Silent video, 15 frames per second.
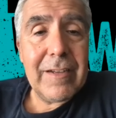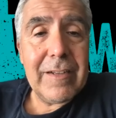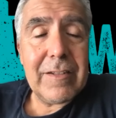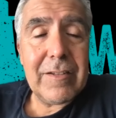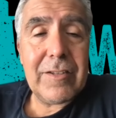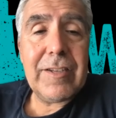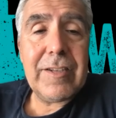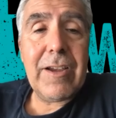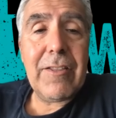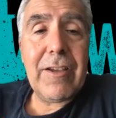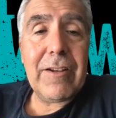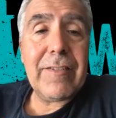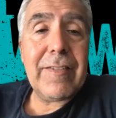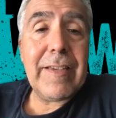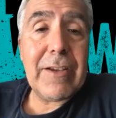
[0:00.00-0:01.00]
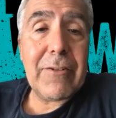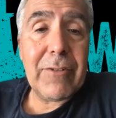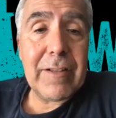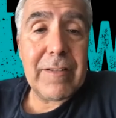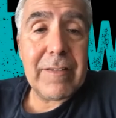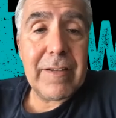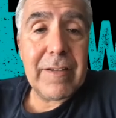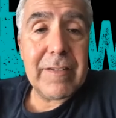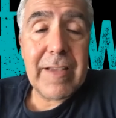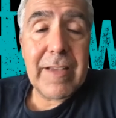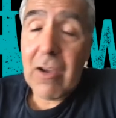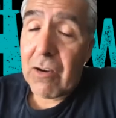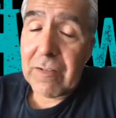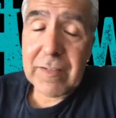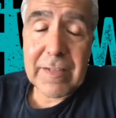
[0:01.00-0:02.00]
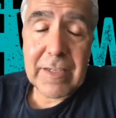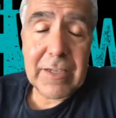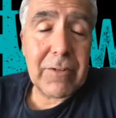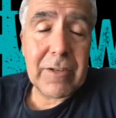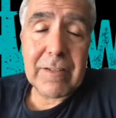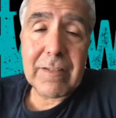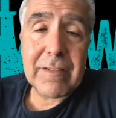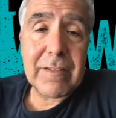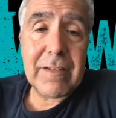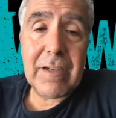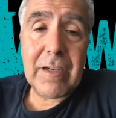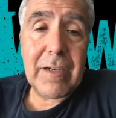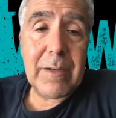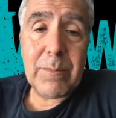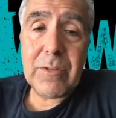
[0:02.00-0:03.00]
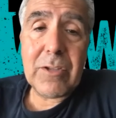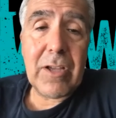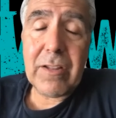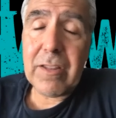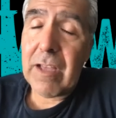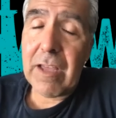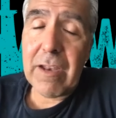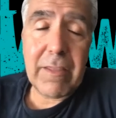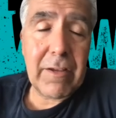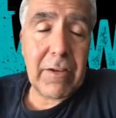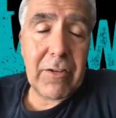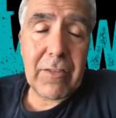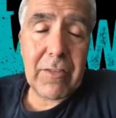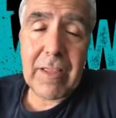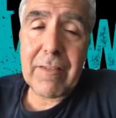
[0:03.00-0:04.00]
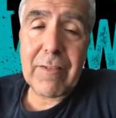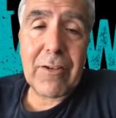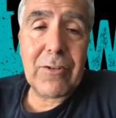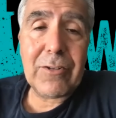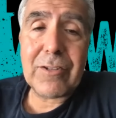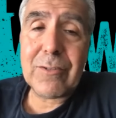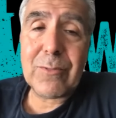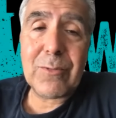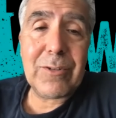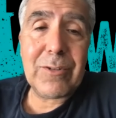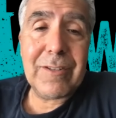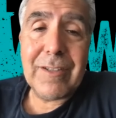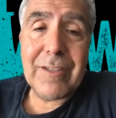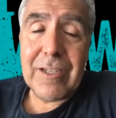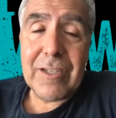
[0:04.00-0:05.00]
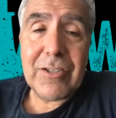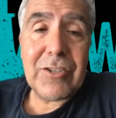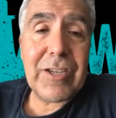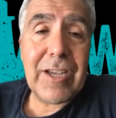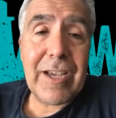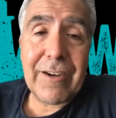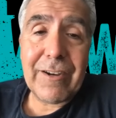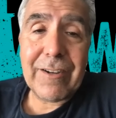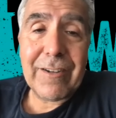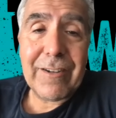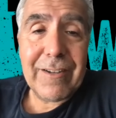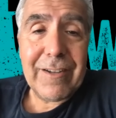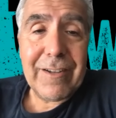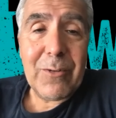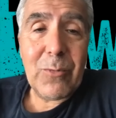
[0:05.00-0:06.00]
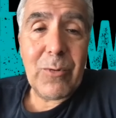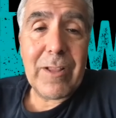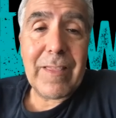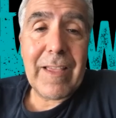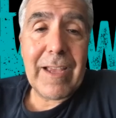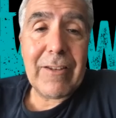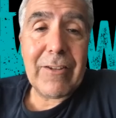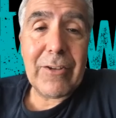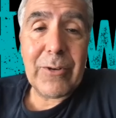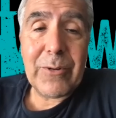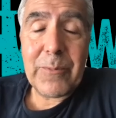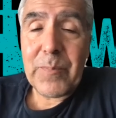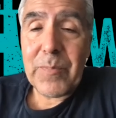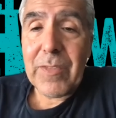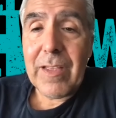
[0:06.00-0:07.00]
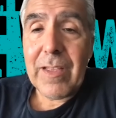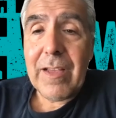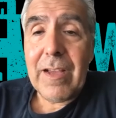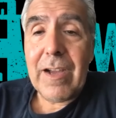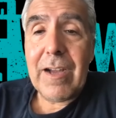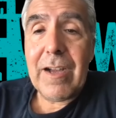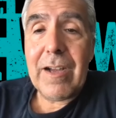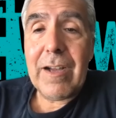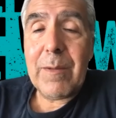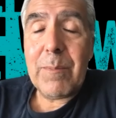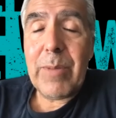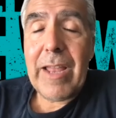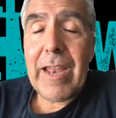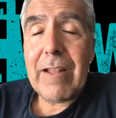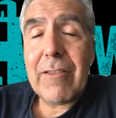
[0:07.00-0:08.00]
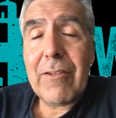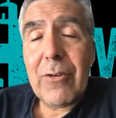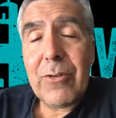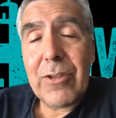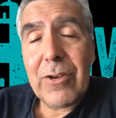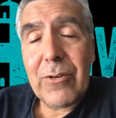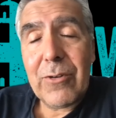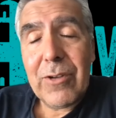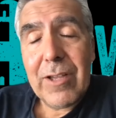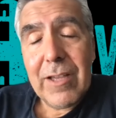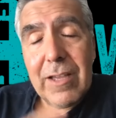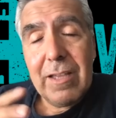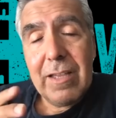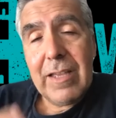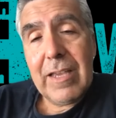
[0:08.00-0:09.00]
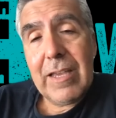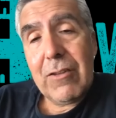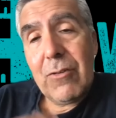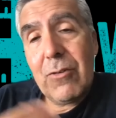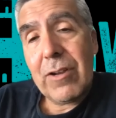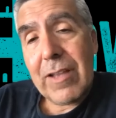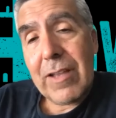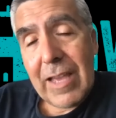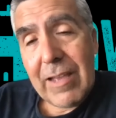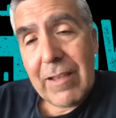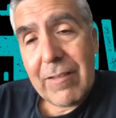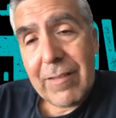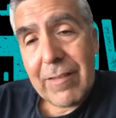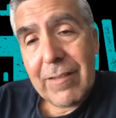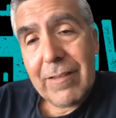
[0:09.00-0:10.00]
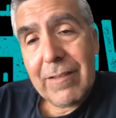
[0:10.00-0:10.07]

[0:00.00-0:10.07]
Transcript: to share their secrets because they are secrets. Um, none of the, these coaches will share what they do. Uh, but Antonio, in your case,